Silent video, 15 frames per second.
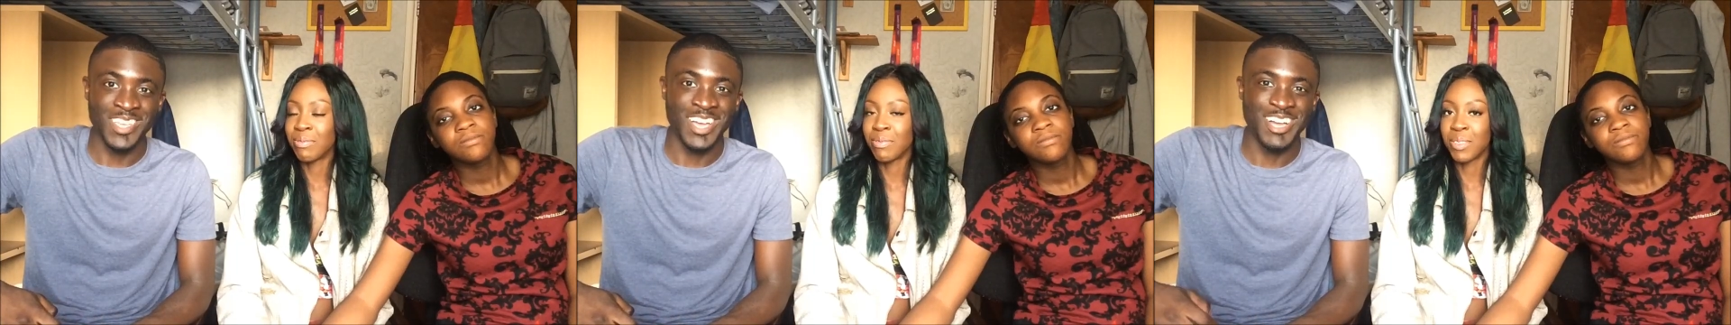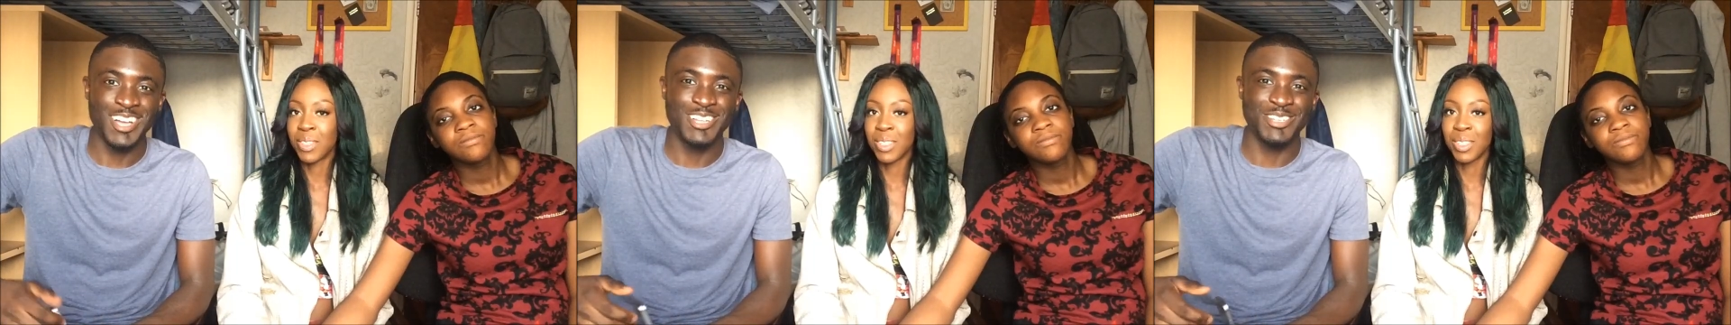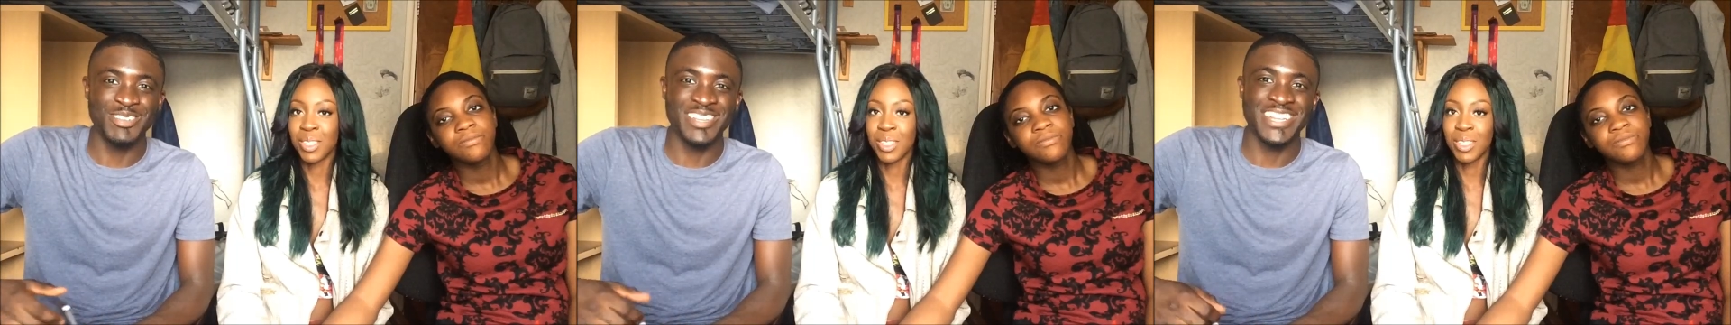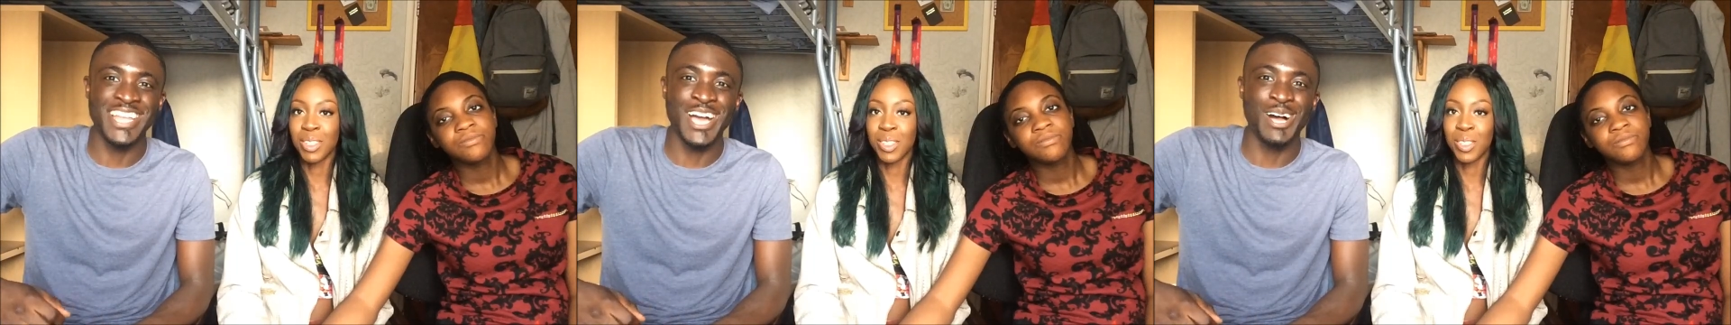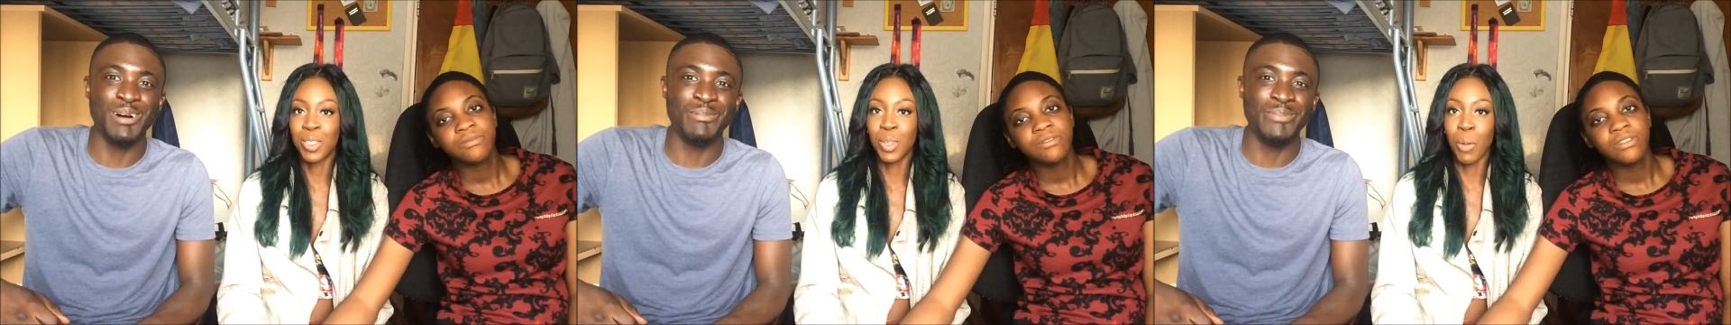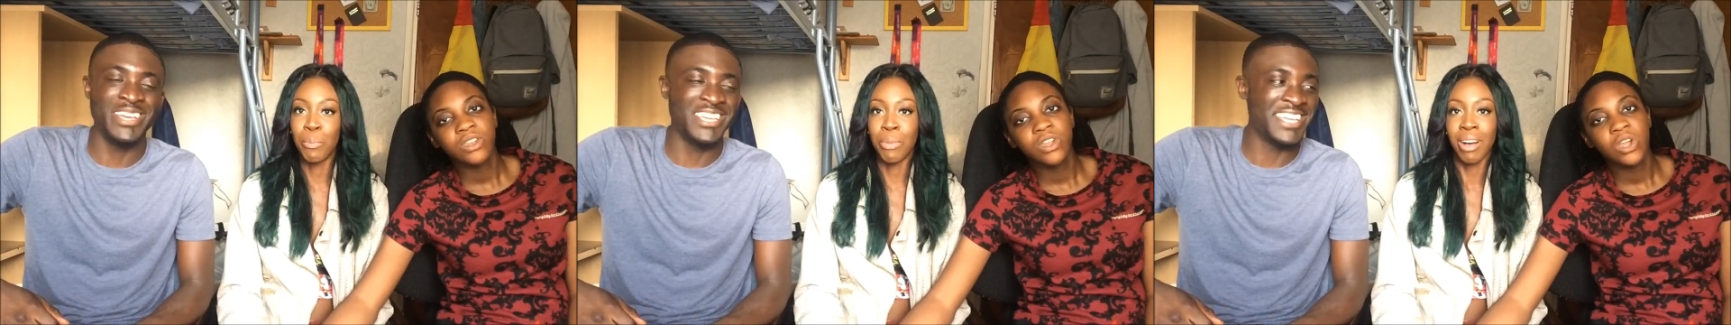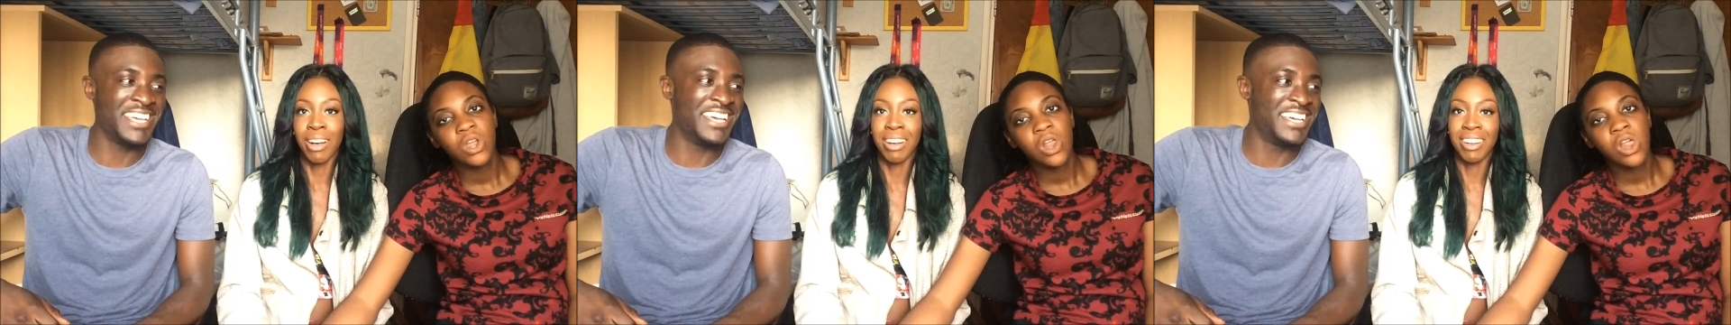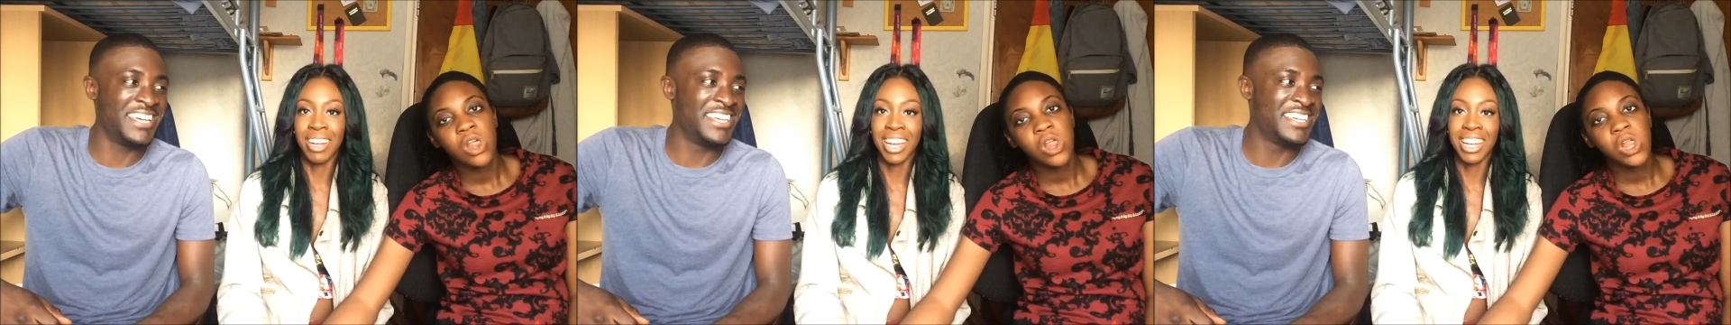Speaker 1: We can't do it
Speaker 2: now. Samba
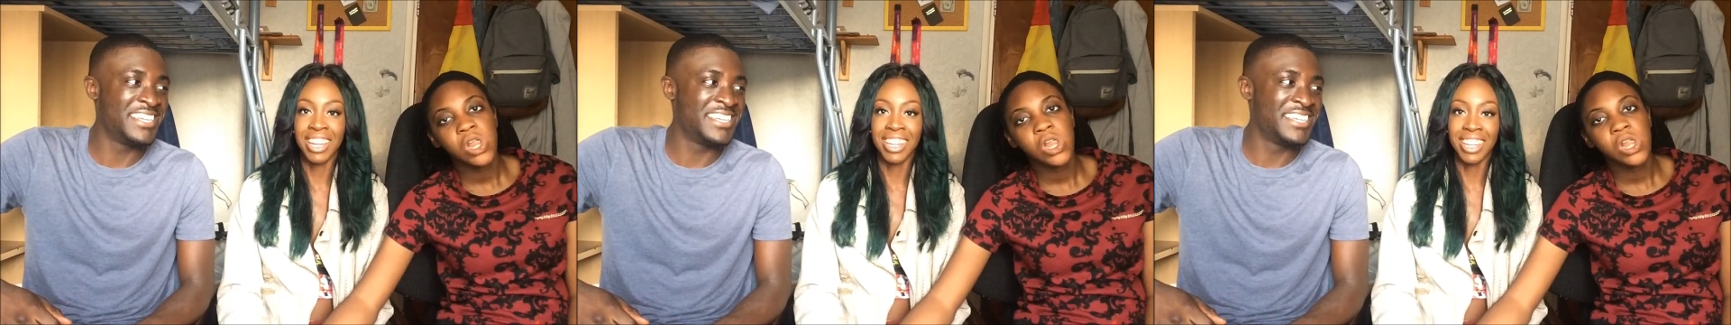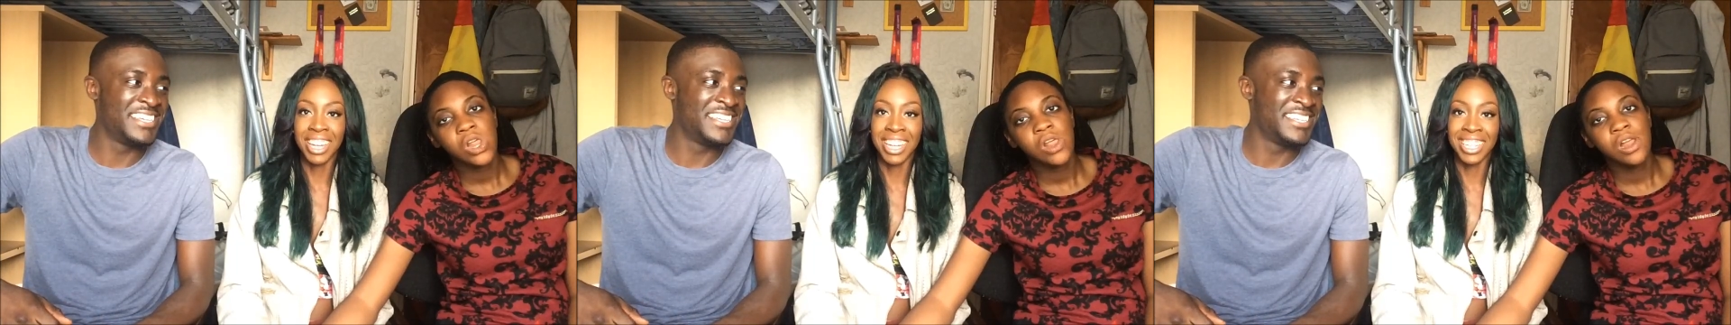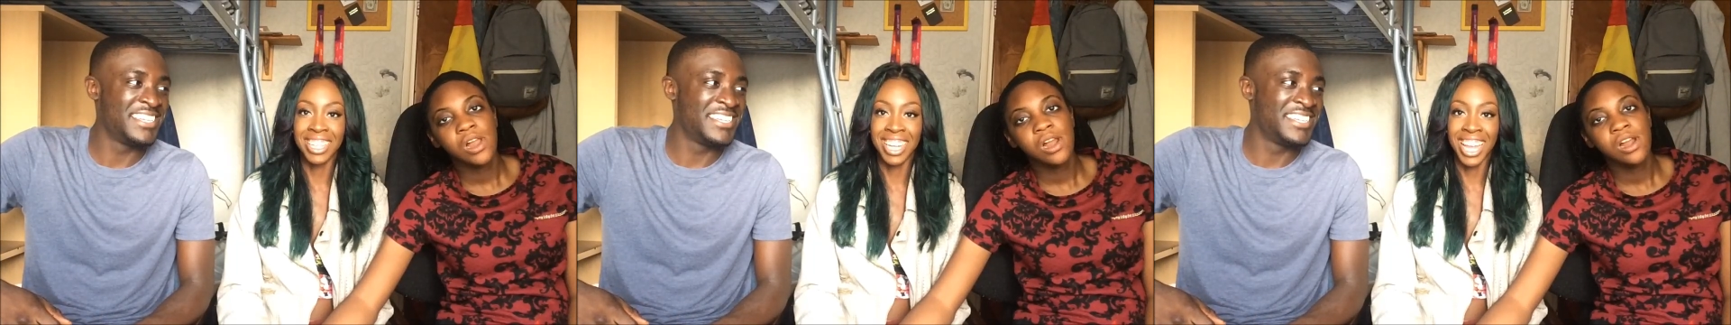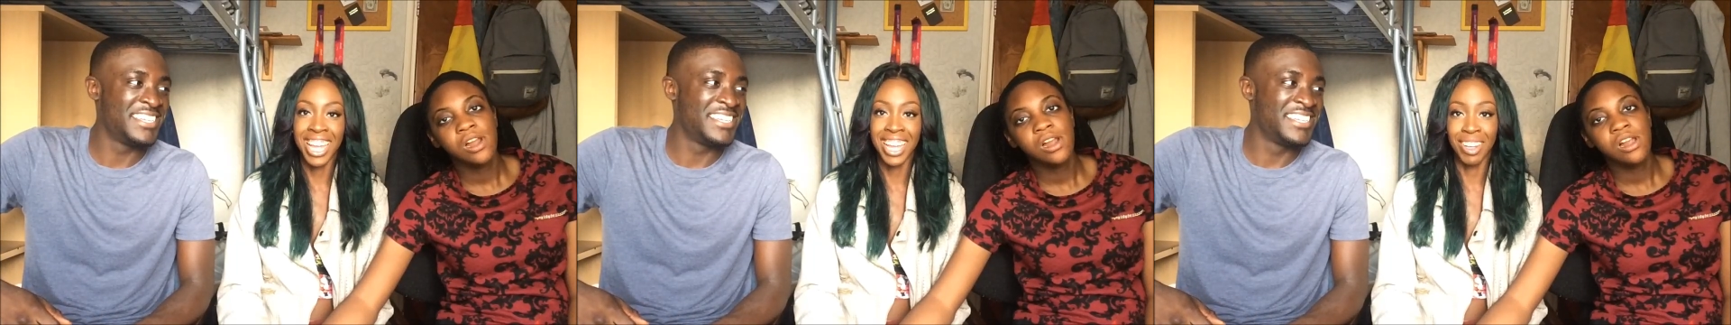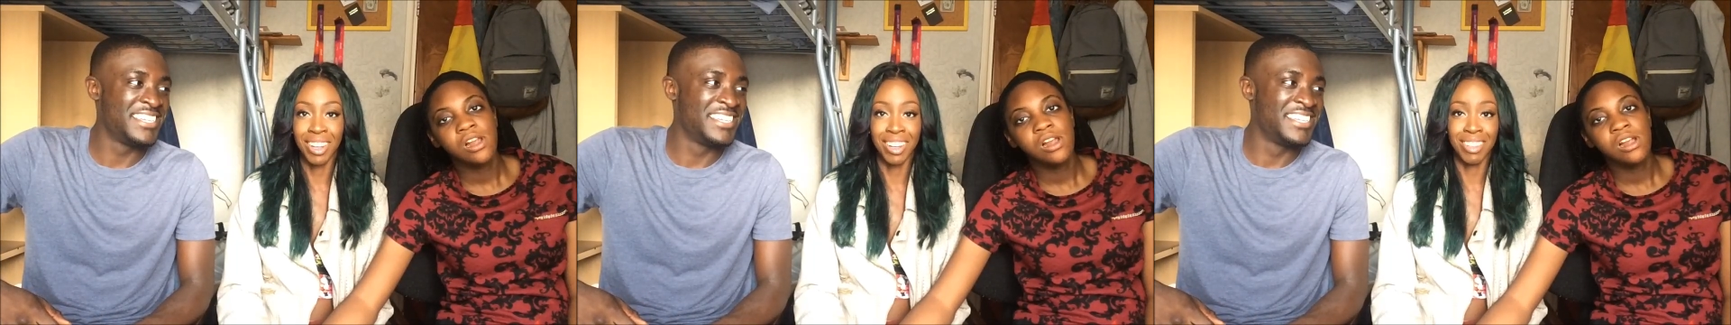but, yeah. and like